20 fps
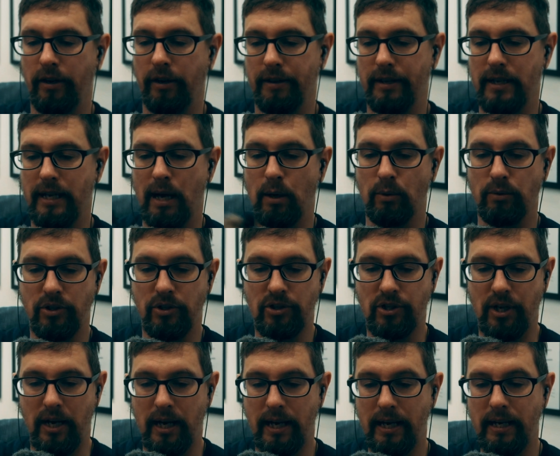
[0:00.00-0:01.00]

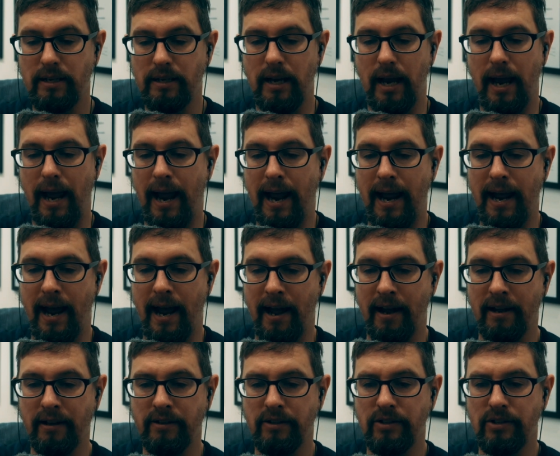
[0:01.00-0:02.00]
outside.
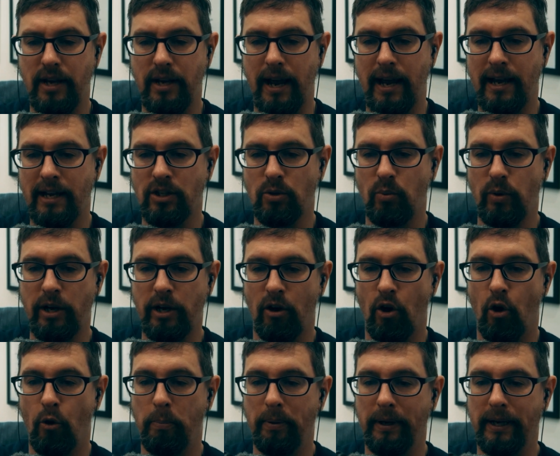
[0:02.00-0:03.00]
And as we are
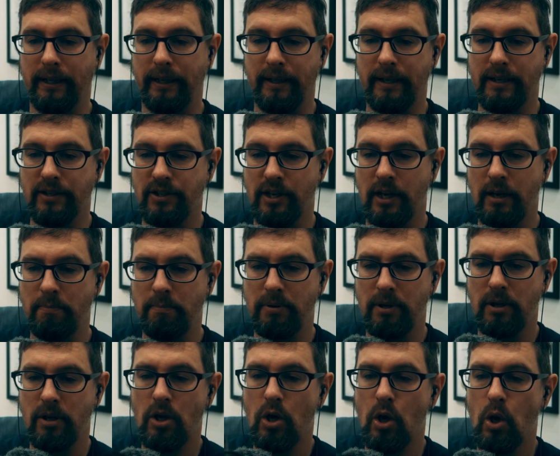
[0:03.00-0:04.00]
opening this up,
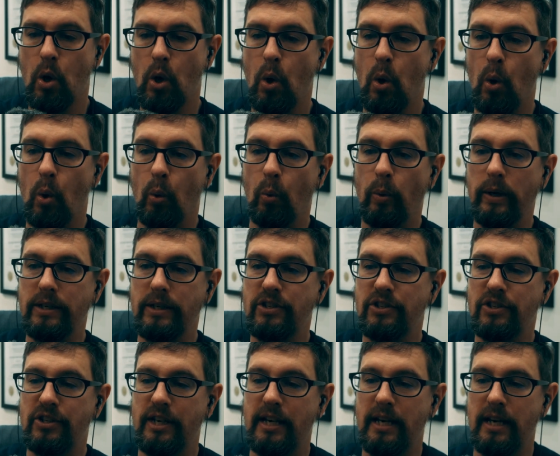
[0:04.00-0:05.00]
we
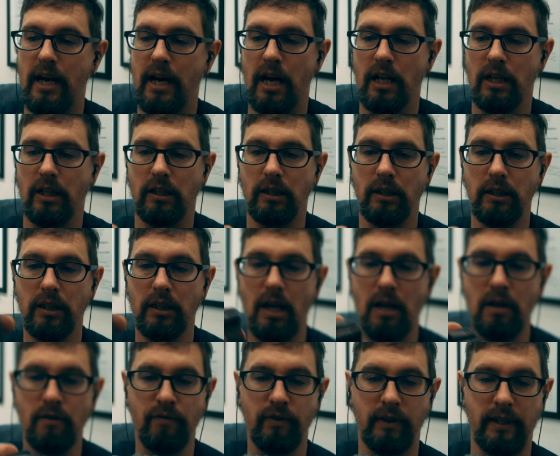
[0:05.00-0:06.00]
see a
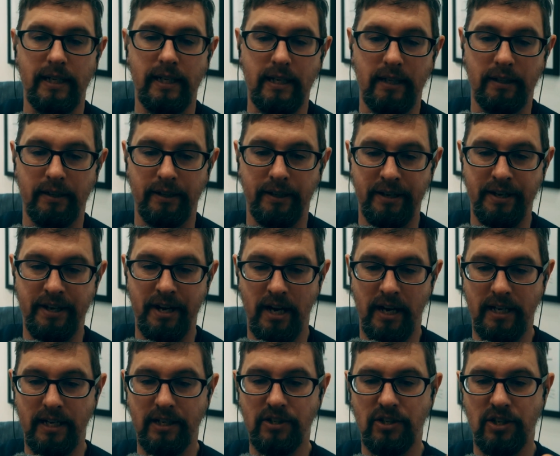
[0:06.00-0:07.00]
lovely,
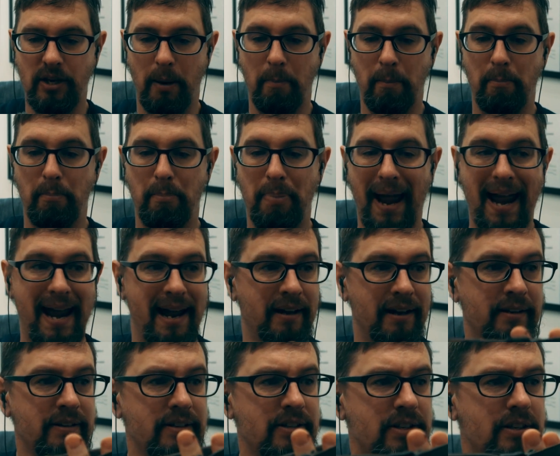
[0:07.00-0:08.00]
nice
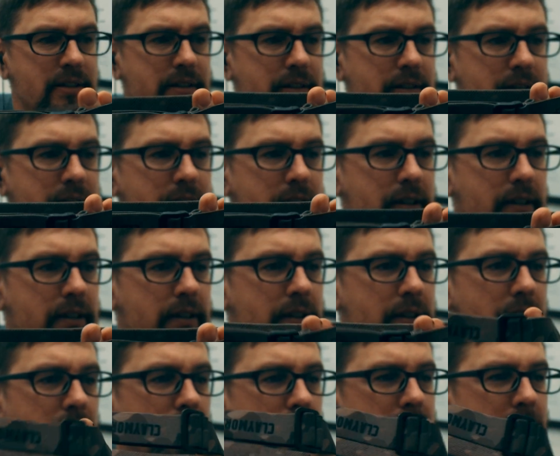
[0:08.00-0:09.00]
band.
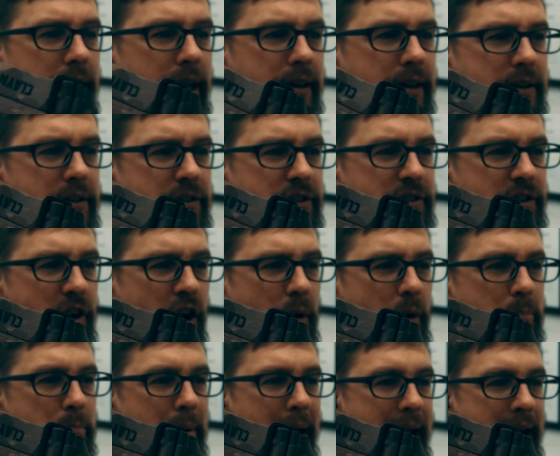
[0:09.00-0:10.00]
Okay, this is our
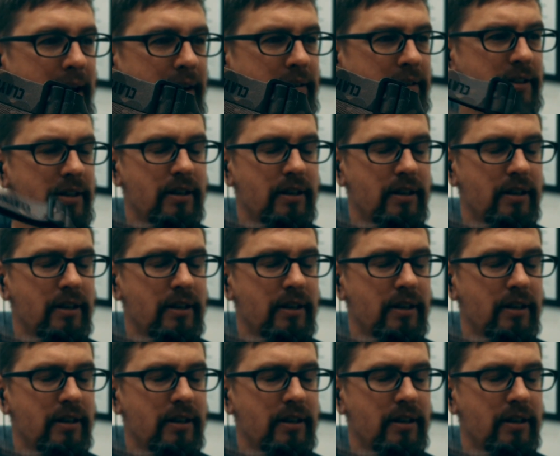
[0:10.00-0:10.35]
band.